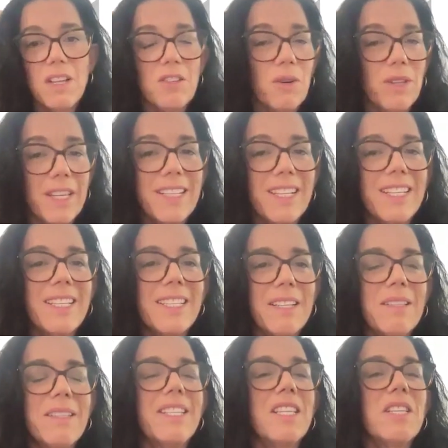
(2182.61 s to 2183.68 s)
I think this
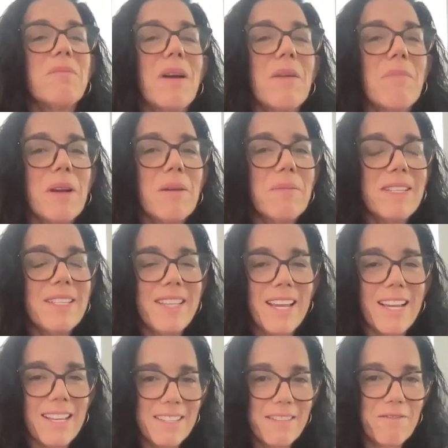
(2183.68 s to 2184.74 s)
is my big
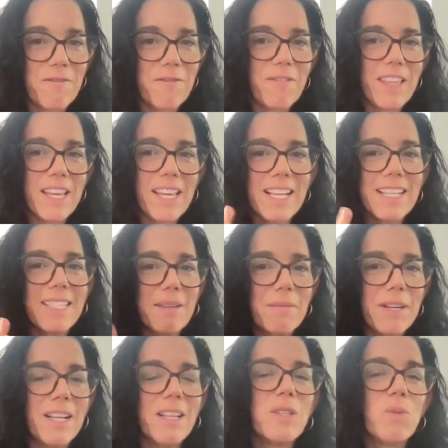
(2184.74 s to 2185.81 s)
mistake, is thinking
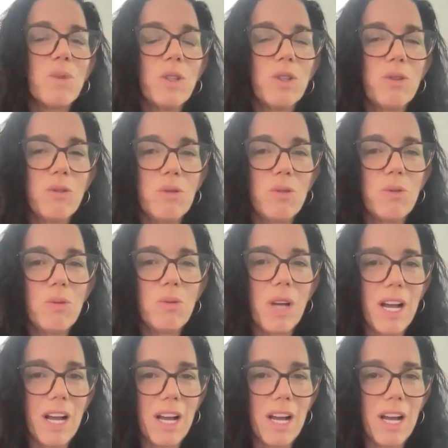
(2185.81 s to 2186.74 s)
somebody else will do